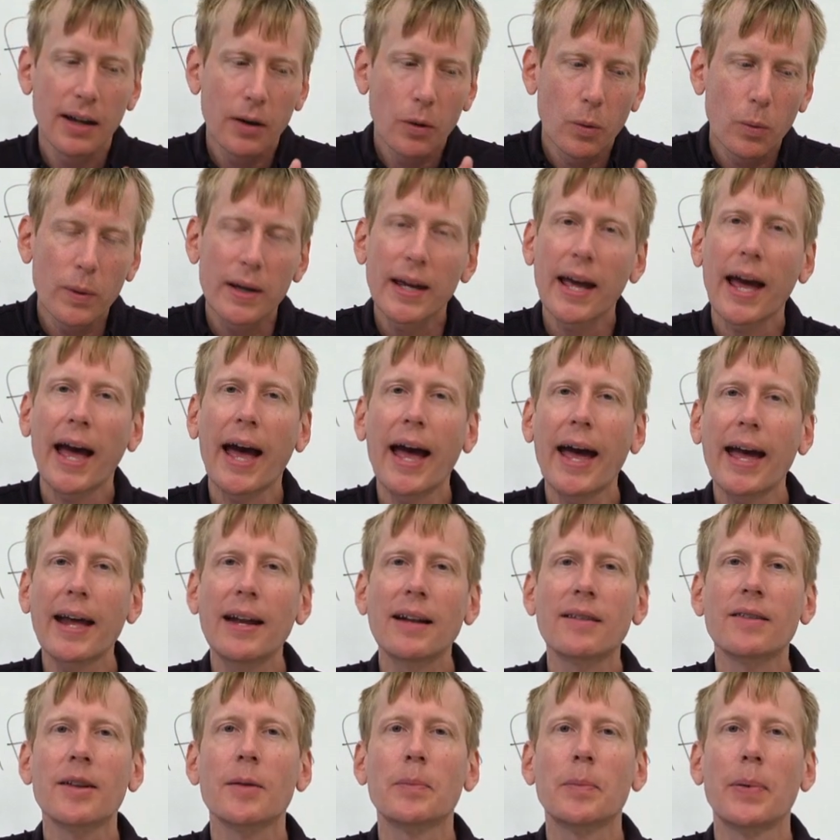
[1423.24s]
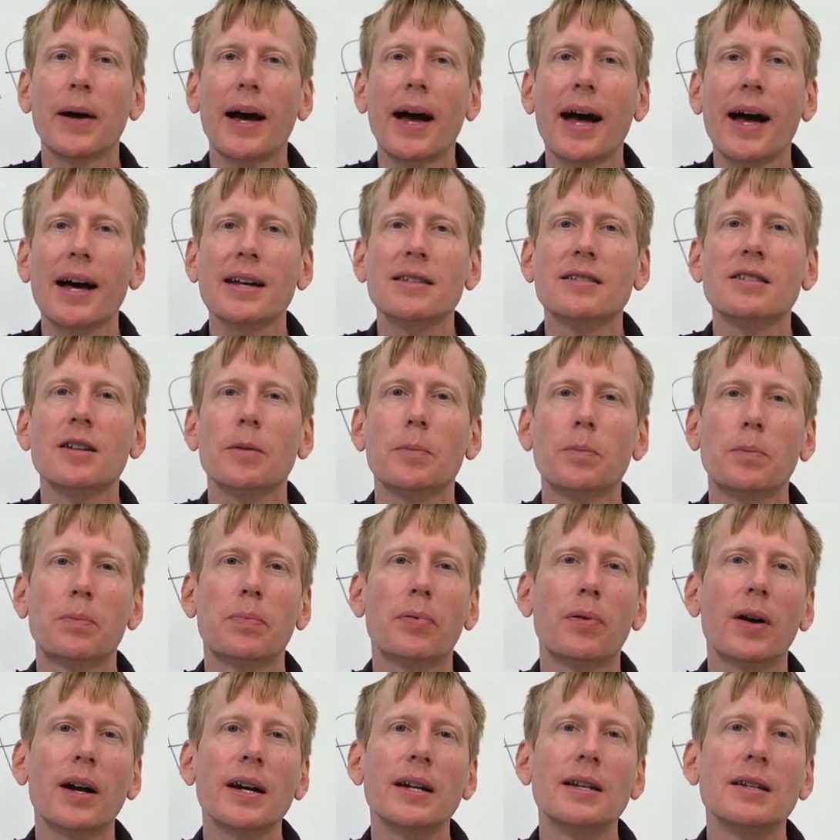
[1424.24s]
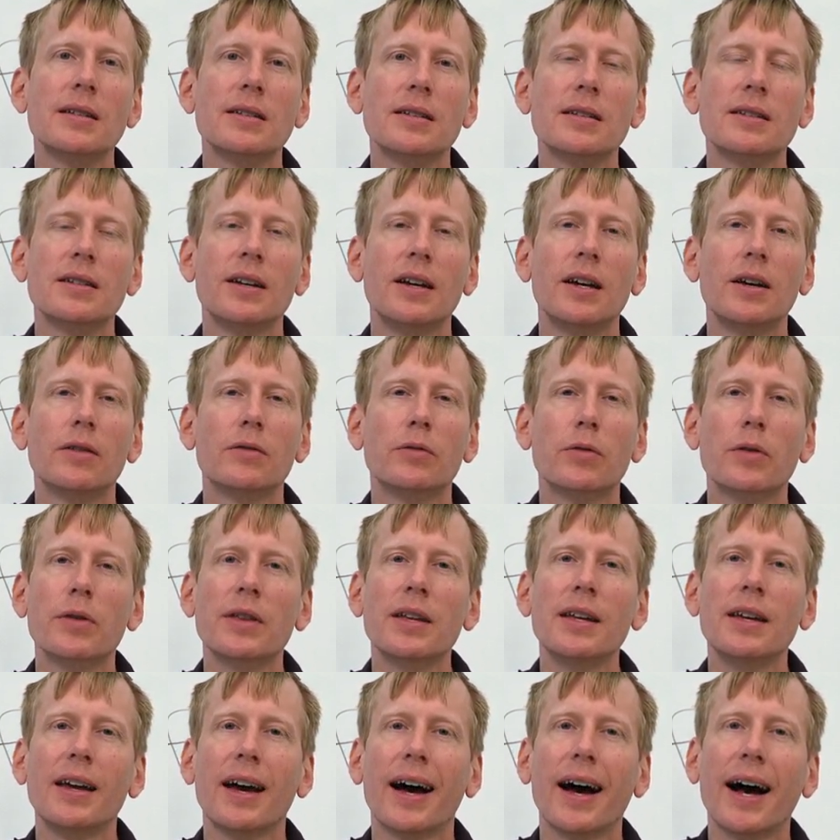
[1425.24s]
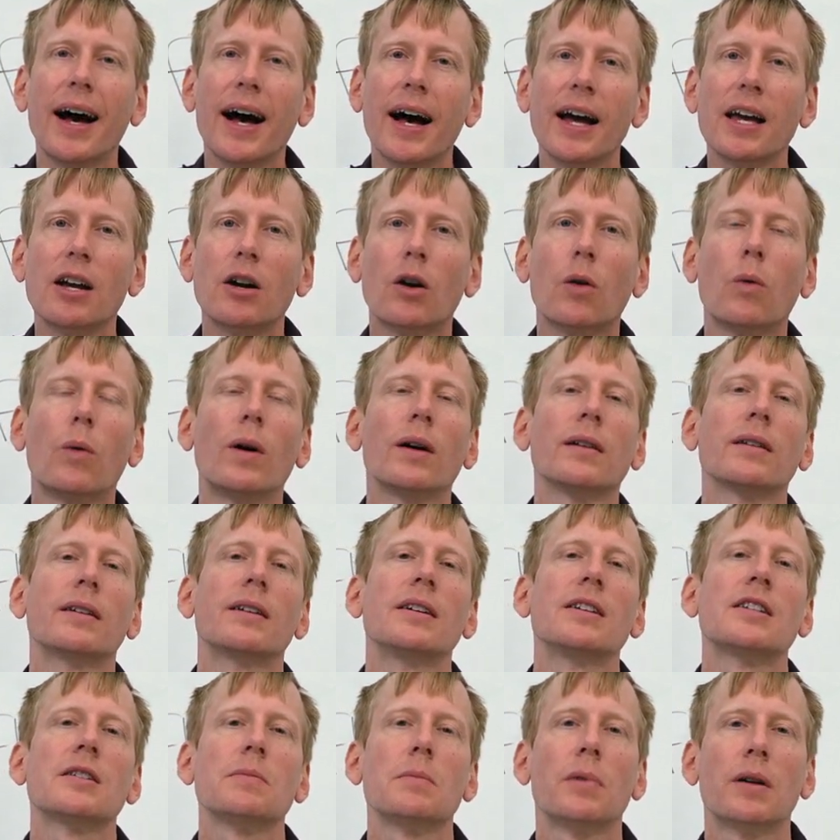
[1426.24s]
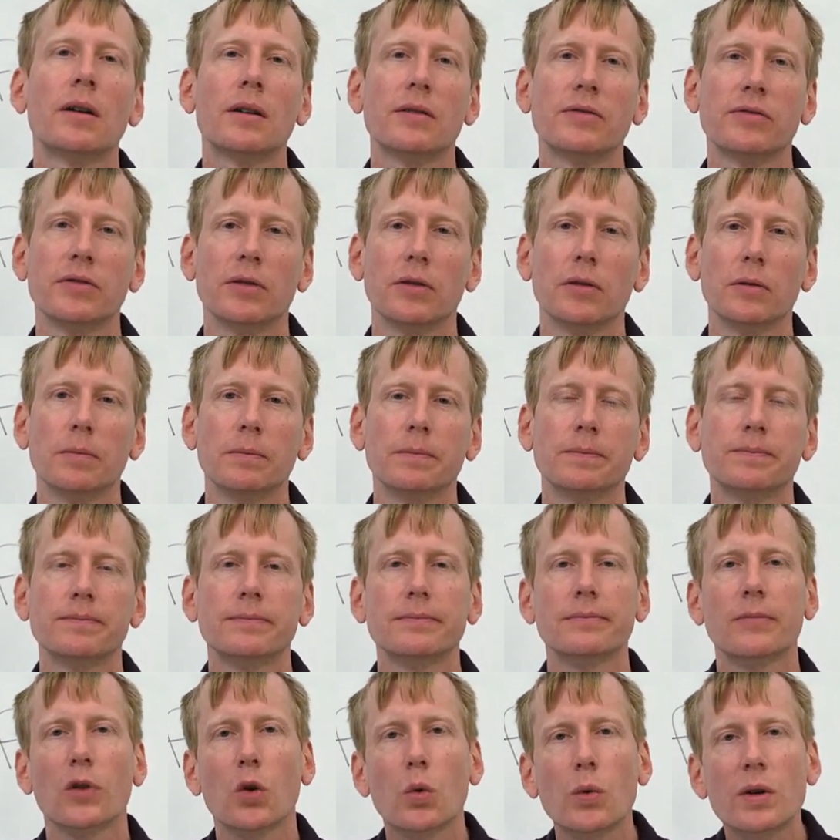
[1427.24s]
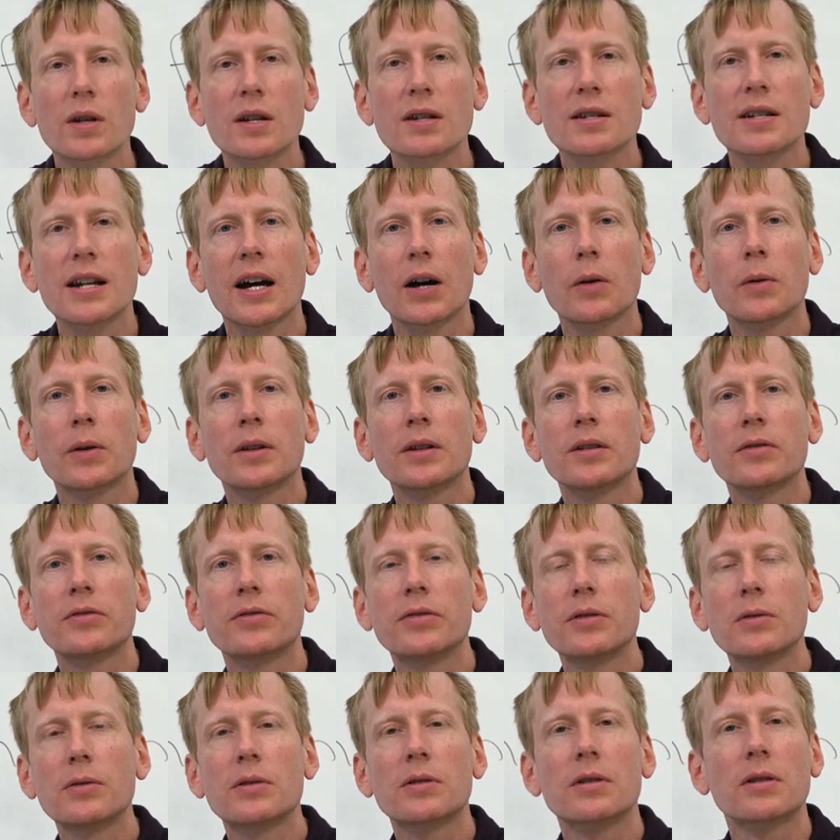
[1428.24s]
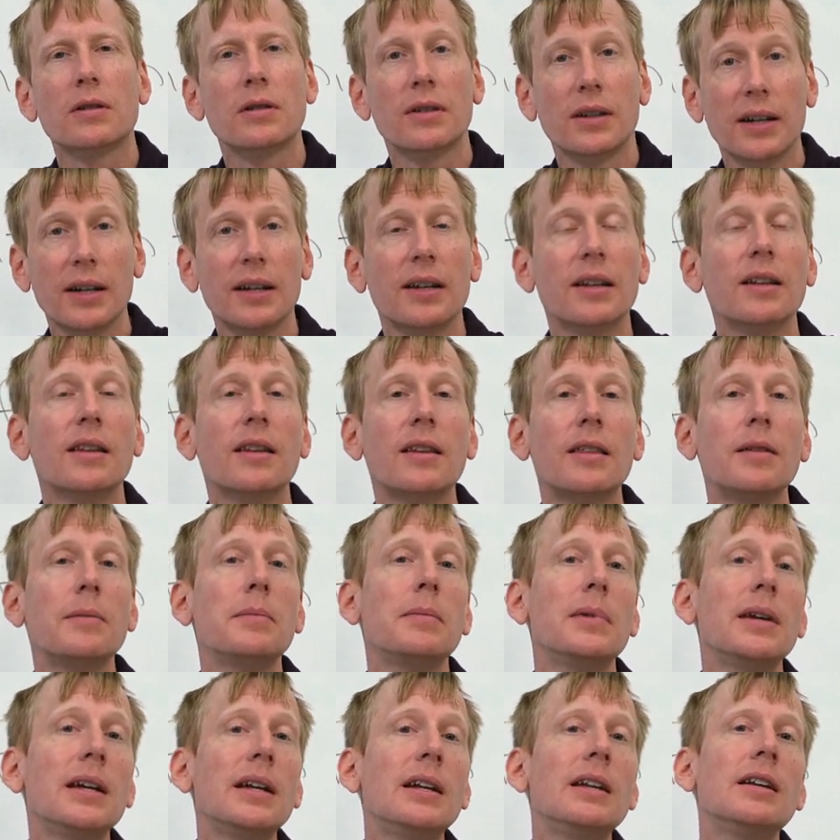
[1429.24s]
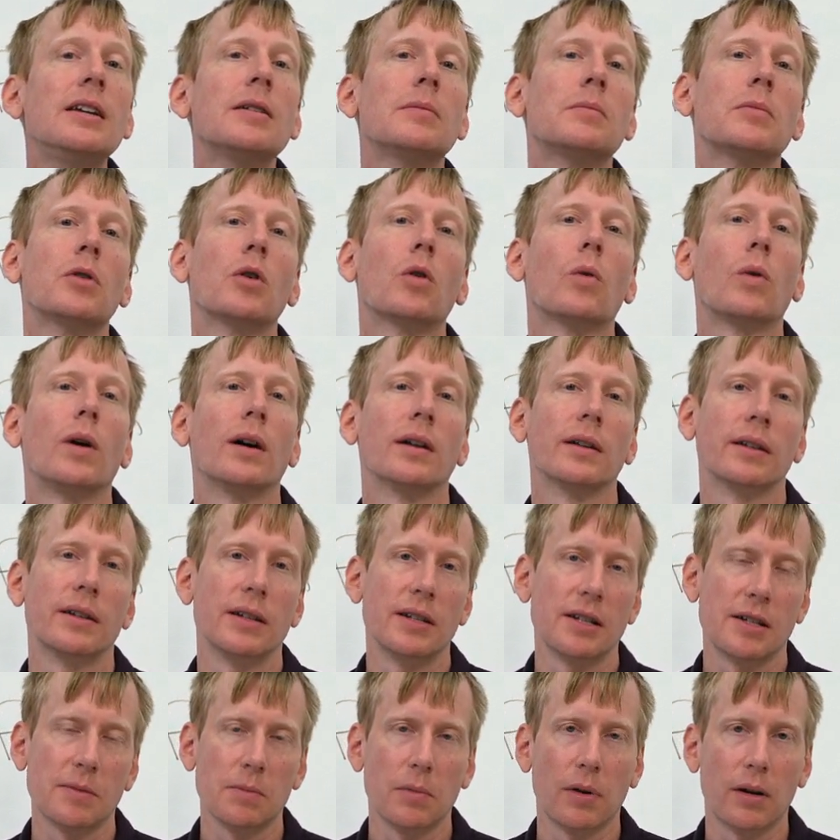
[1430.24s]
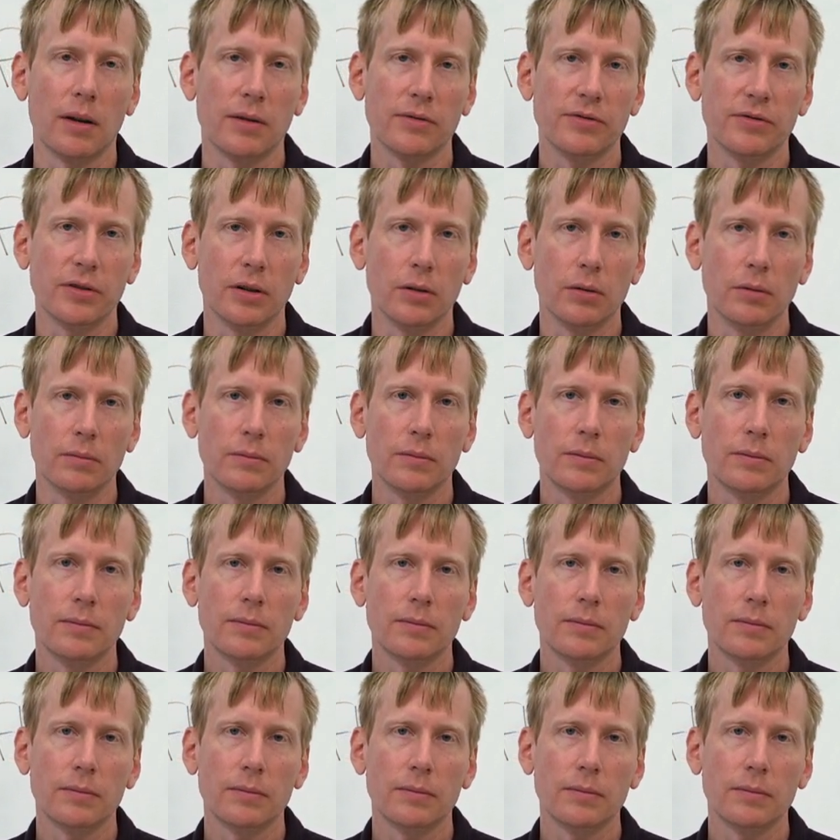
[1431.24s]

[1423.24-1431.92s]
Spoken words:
we had in the past a price for the high quality smartphone, which is now in the future the medium quality smartphone.